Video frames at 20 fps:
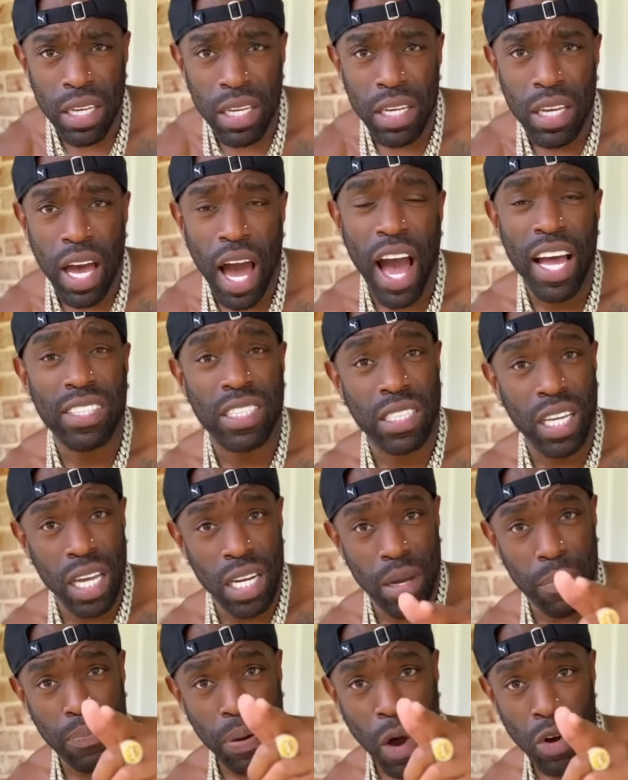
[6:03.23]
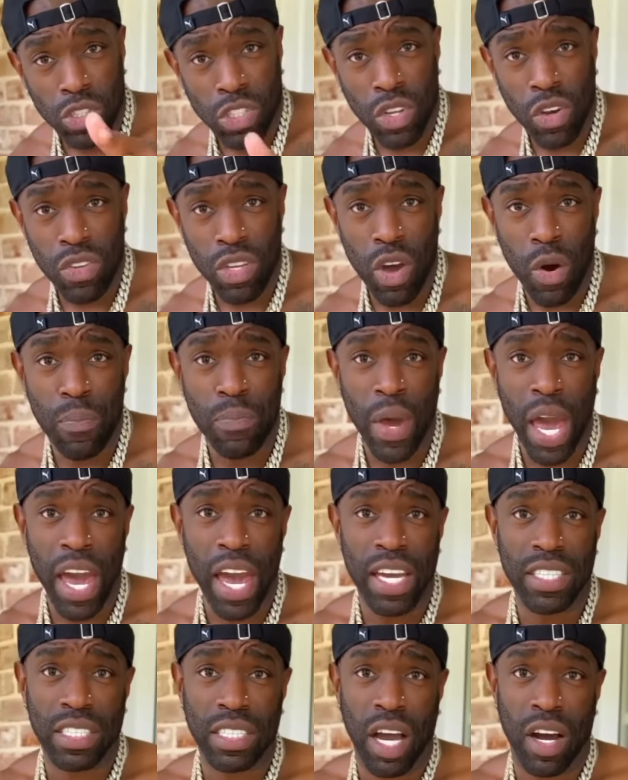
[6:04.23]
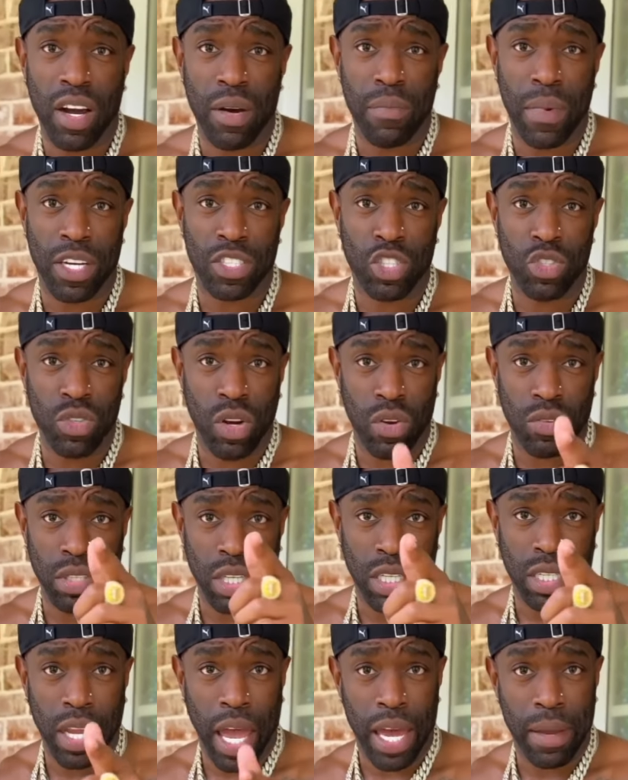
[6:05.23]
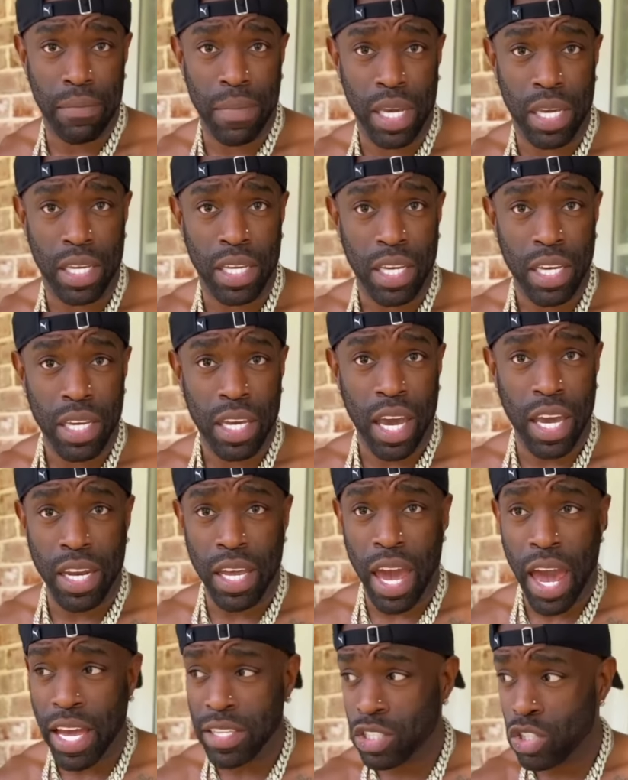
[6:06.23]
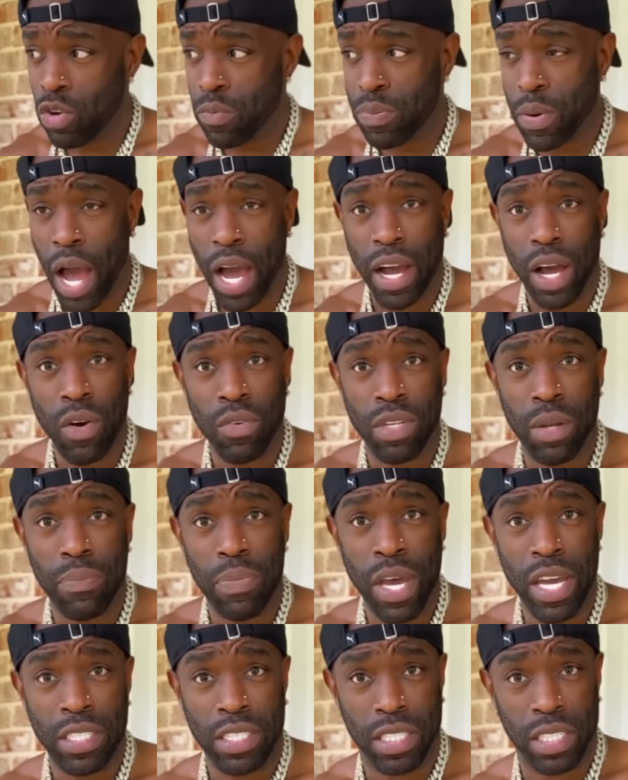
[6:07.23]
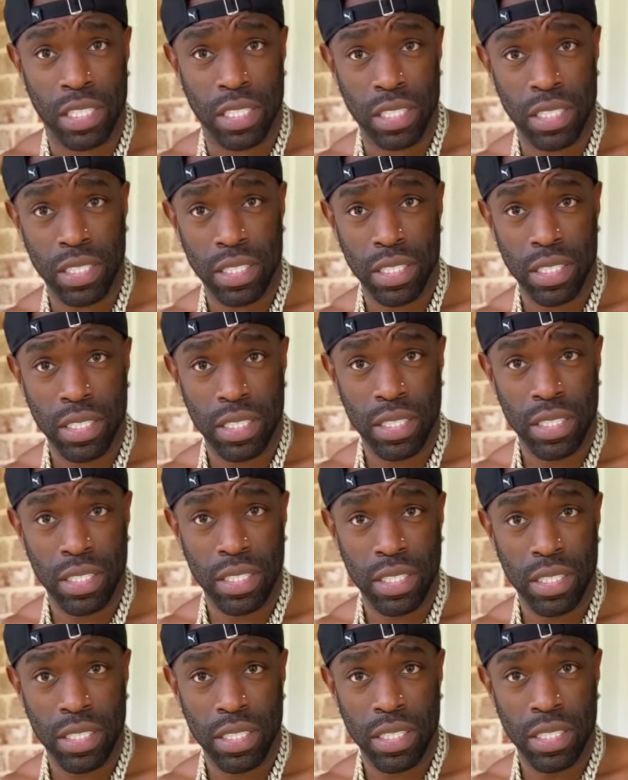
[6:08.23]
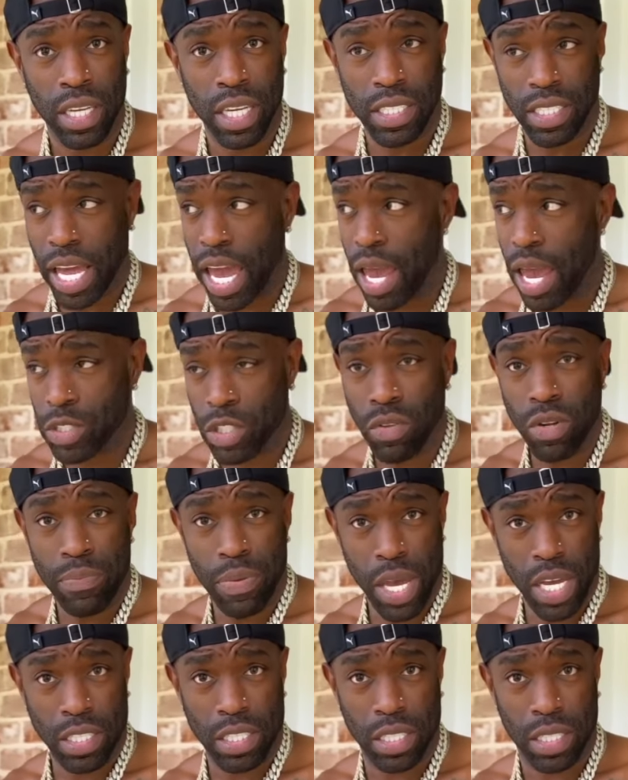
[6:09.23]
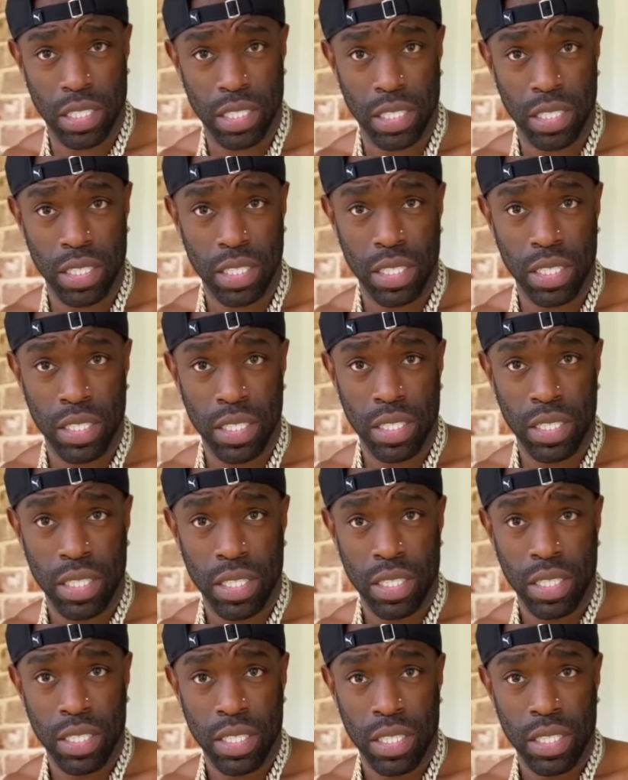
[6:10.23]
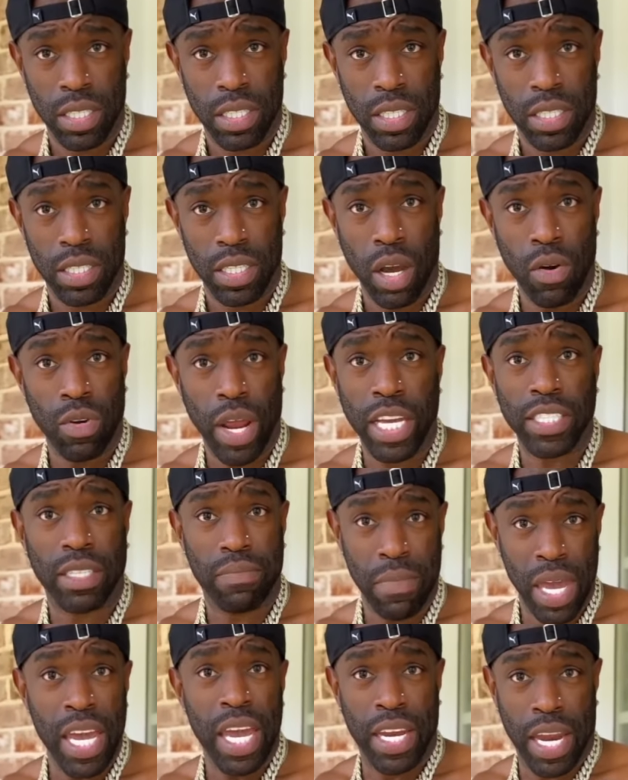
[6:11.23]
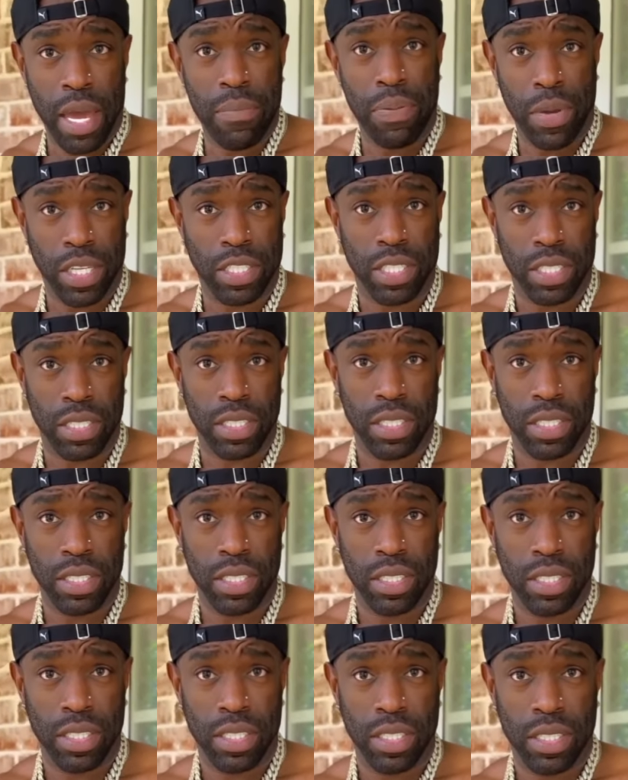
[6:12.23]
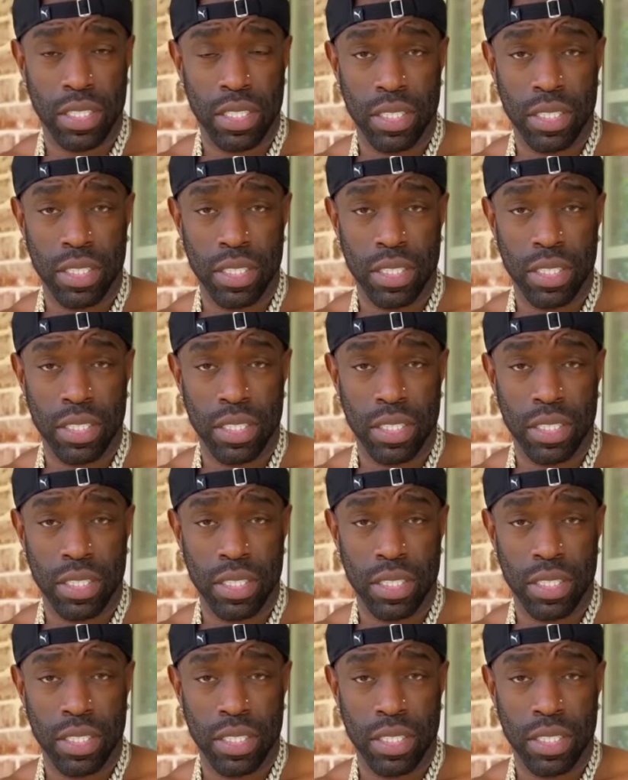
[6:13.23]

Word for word: I seen a post on your page talking about you don't look like me, and it had Tupac on the picture. His name was on the picture. That was Tupac. No, that's me in that picture. That's not you.